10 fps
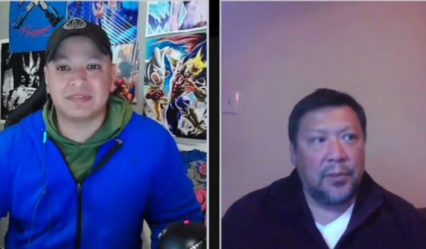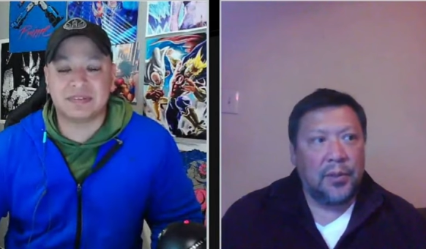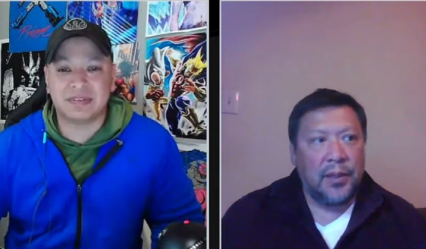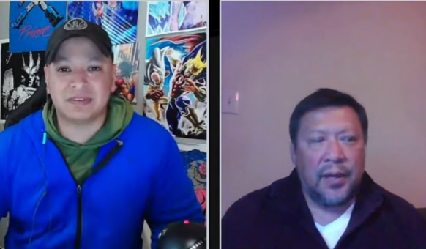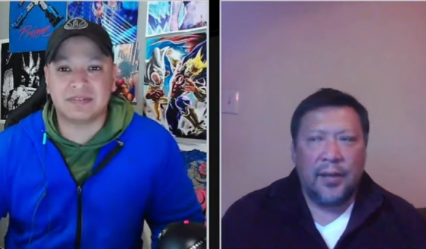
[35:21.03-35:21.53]
Speaker 1: pointed
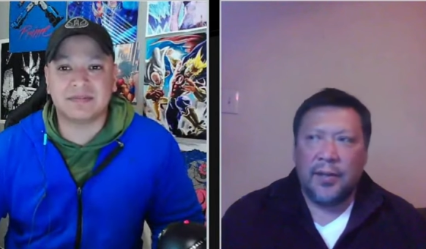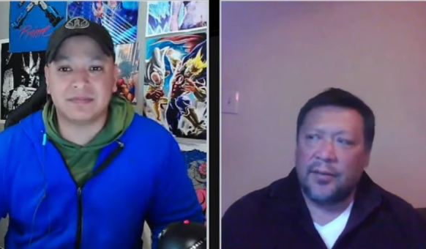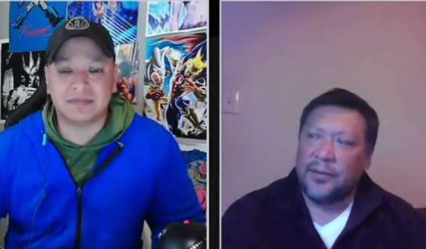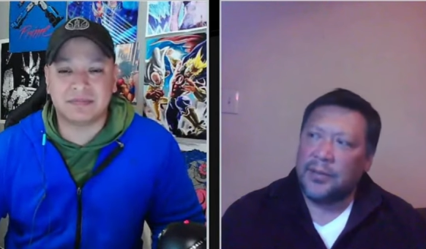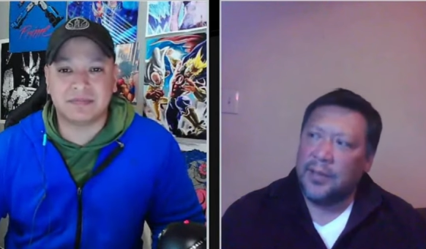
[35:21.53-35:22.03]
that out, and I'm
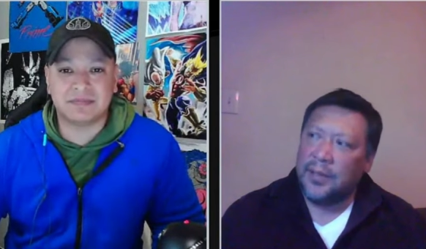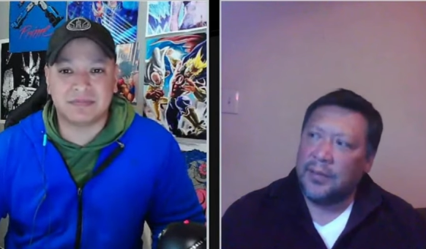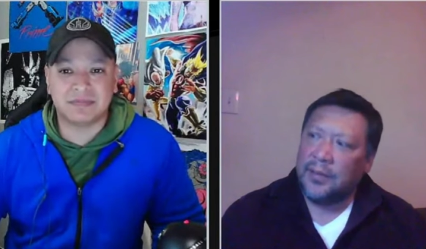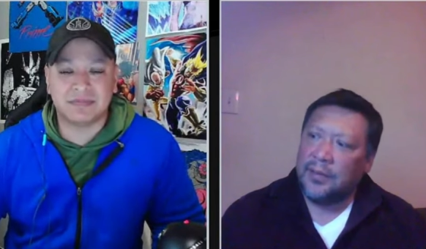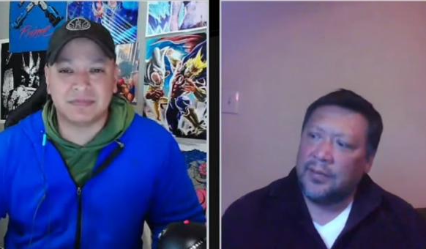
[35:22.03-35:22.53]
just like,
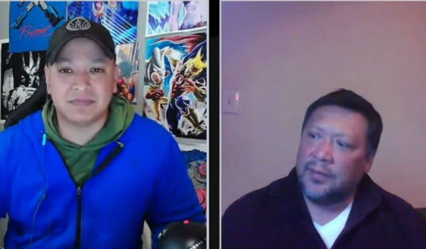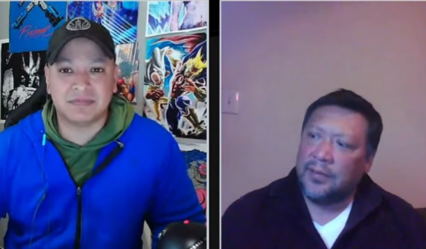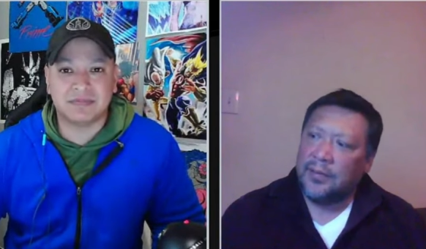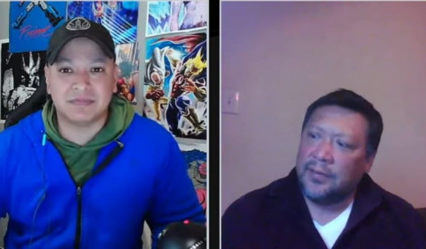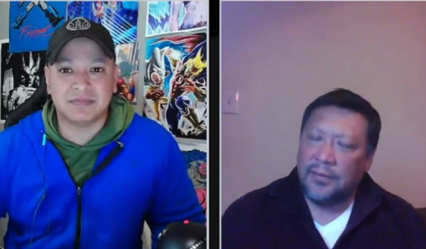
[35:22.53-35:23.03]

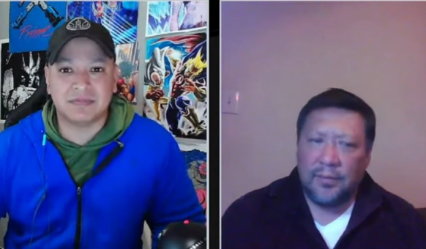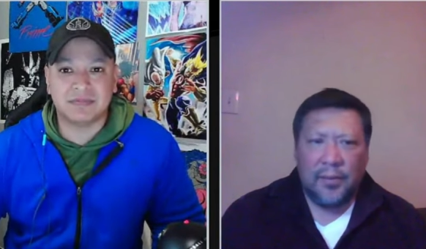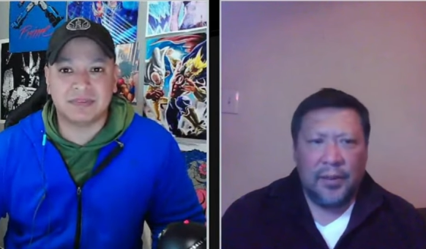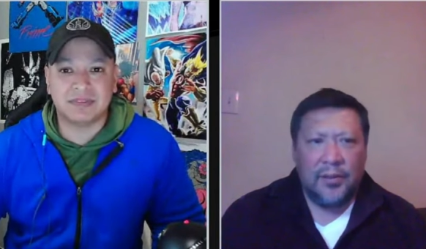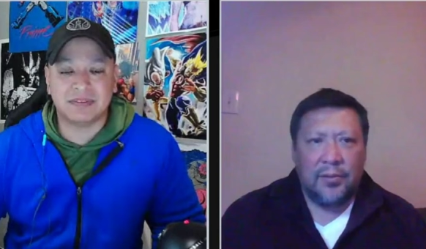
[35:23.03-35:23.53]

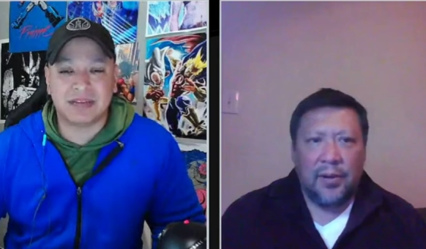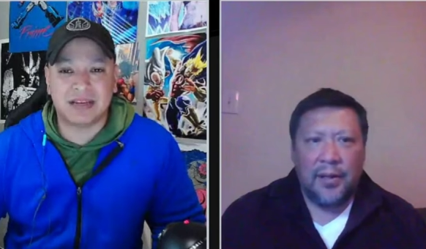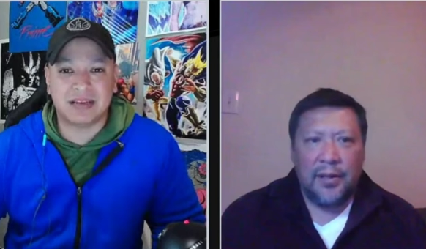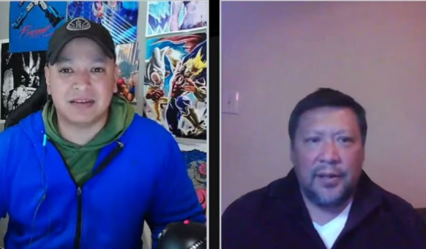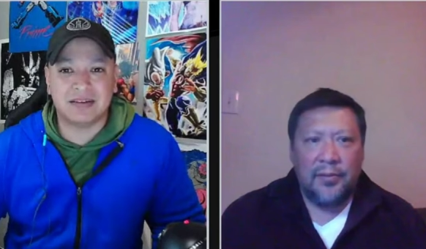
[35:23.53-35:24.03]
man, you're right.
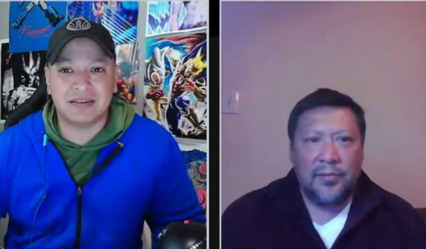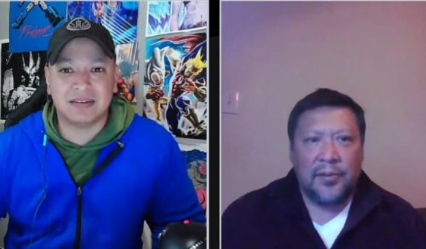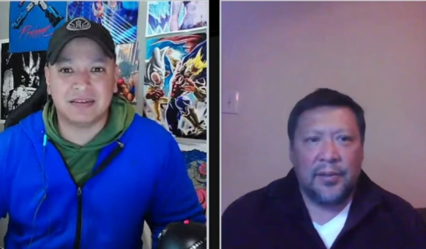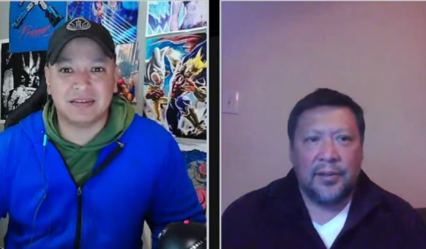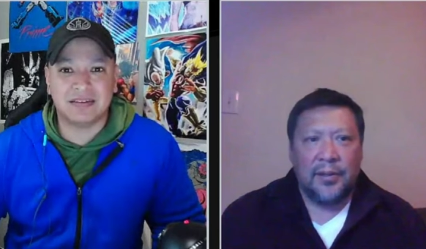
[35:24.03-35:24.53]
He never
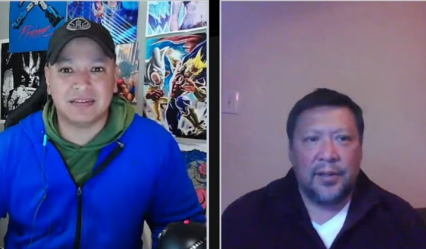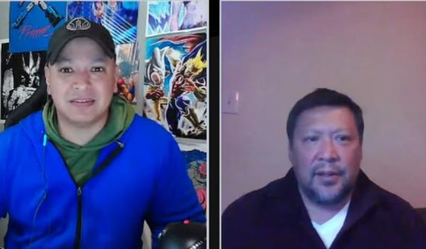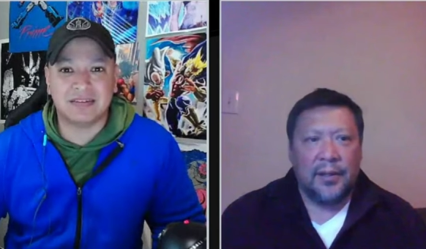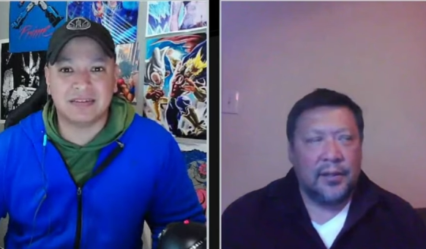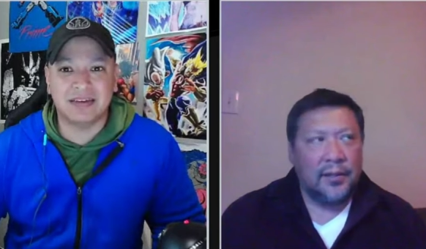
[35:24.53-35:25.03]
won it,
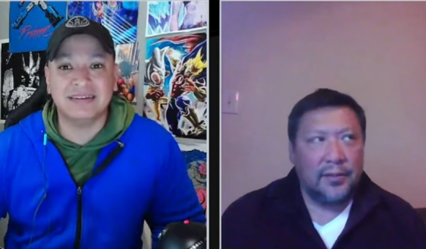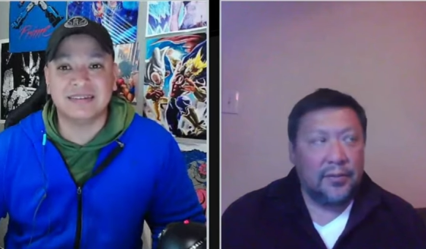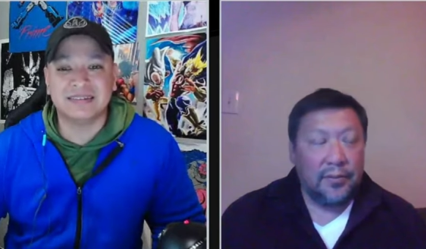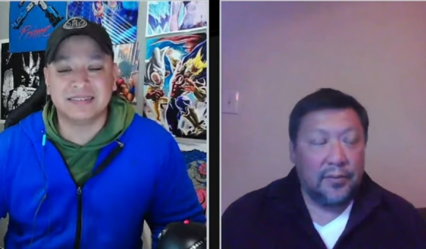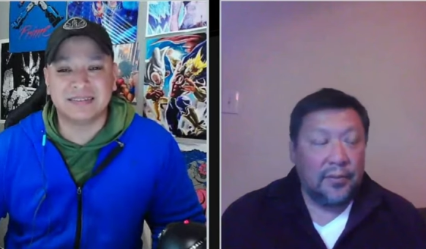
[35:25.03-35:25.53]
and yeah,
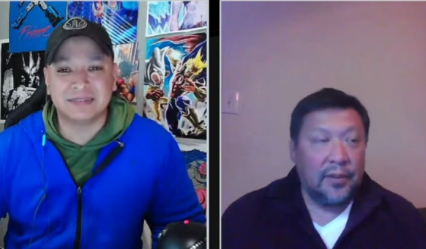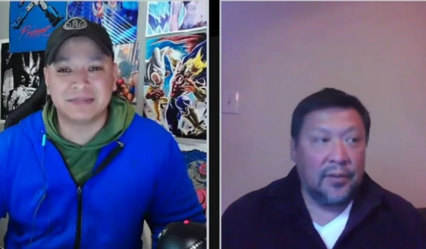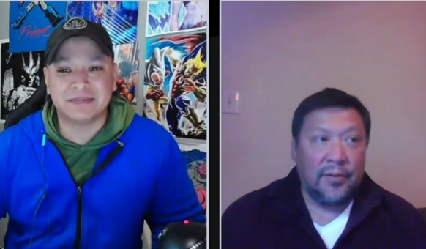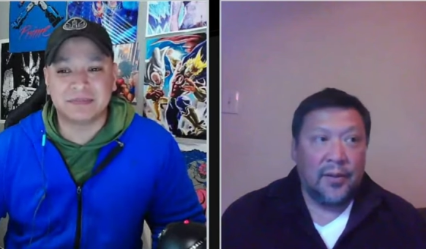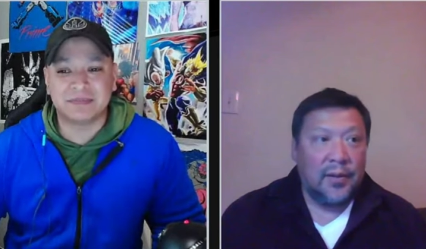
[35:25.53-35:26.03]
you
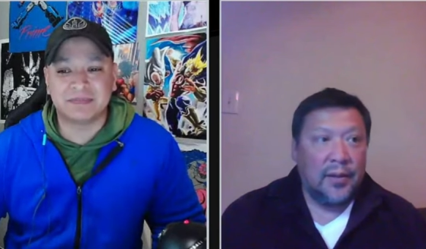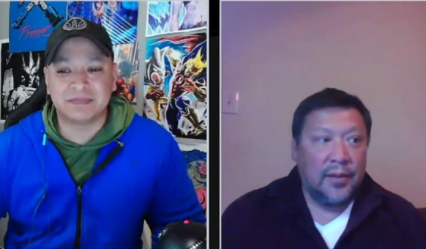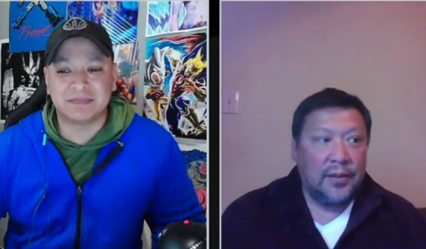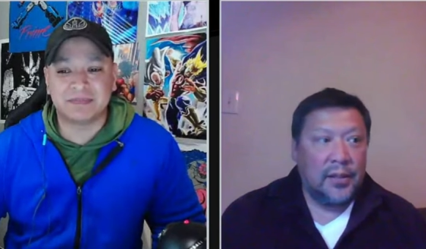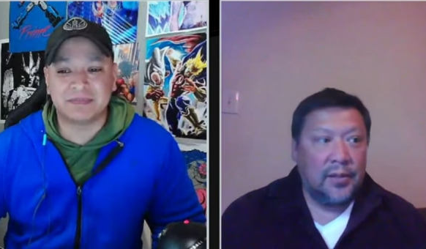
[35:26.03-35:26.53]
know,
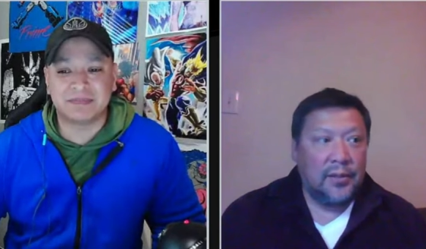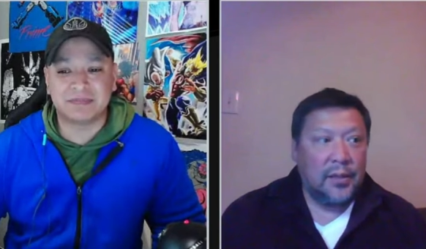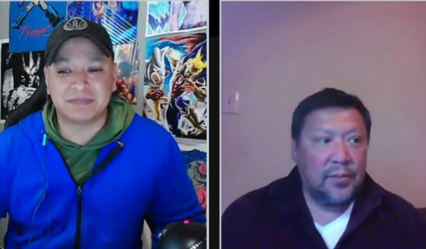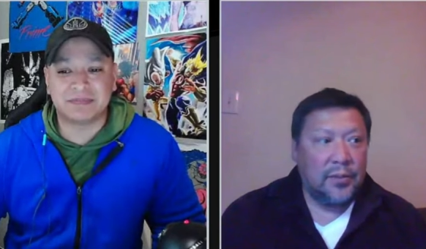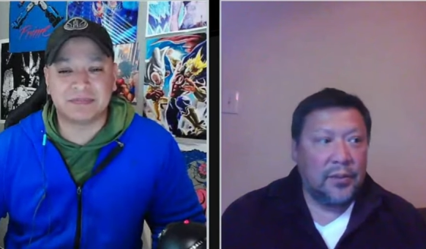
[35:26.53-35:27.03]
Tim,
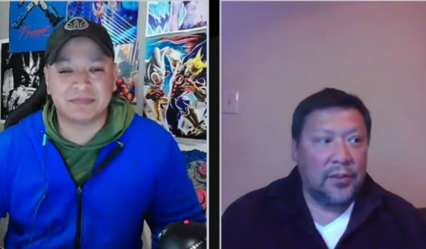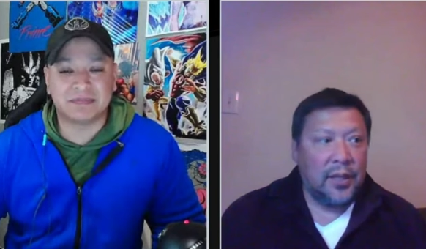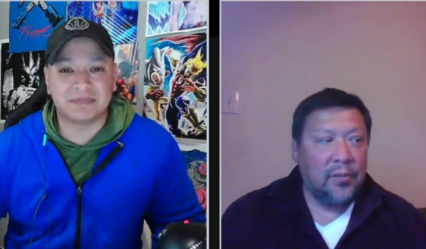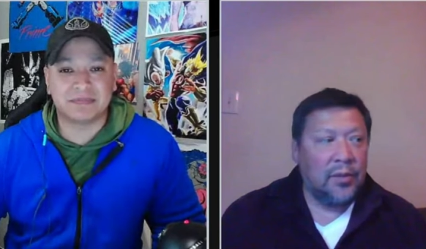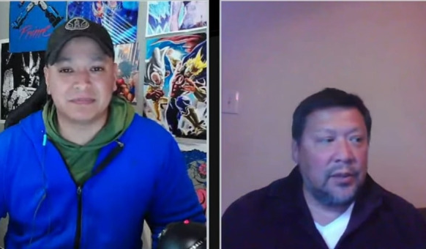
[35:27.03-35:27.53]
Tim was the
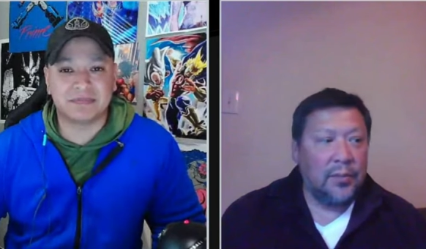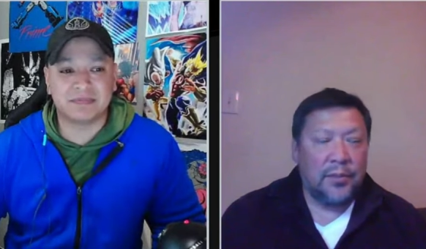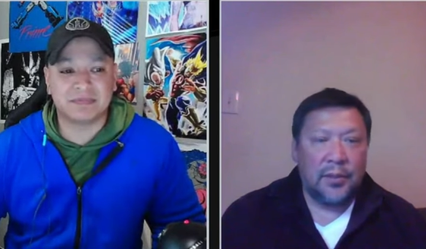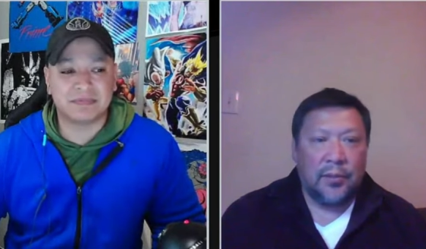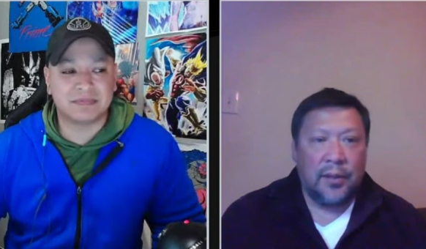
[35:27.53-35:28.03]
same way. Tim
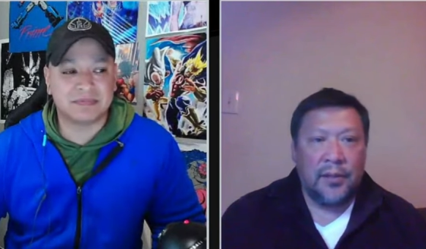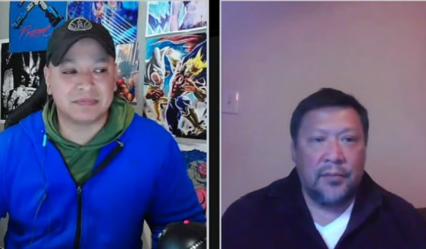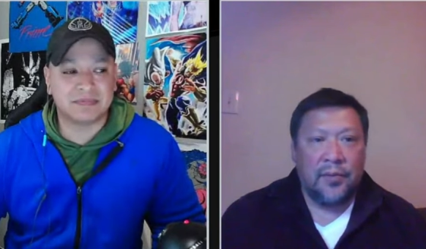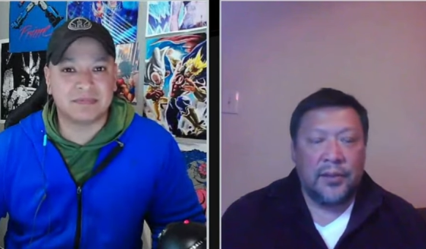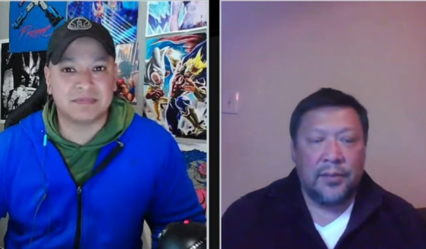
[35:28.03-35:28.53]
was a great
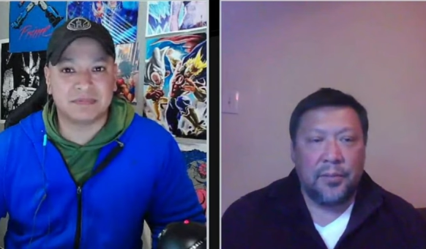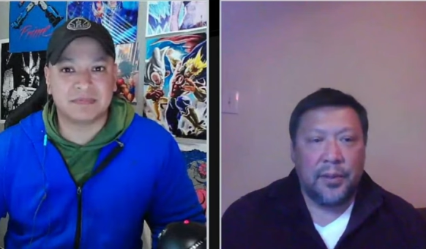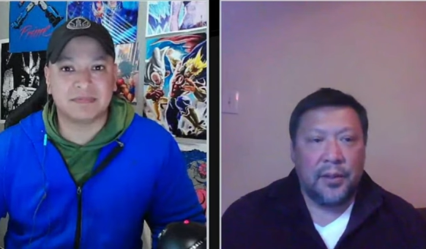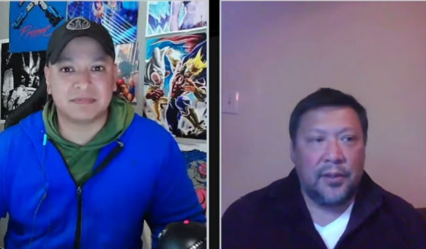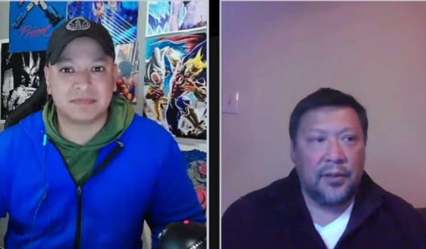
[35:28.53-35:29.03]
defensive
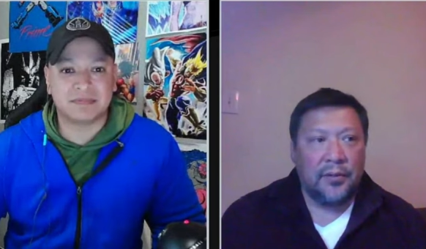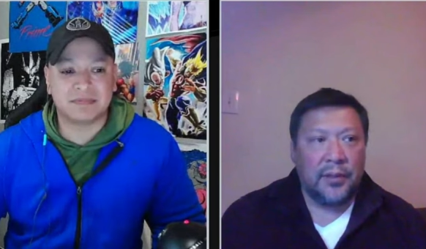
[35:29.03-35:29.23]
player. You know, mm-hmm.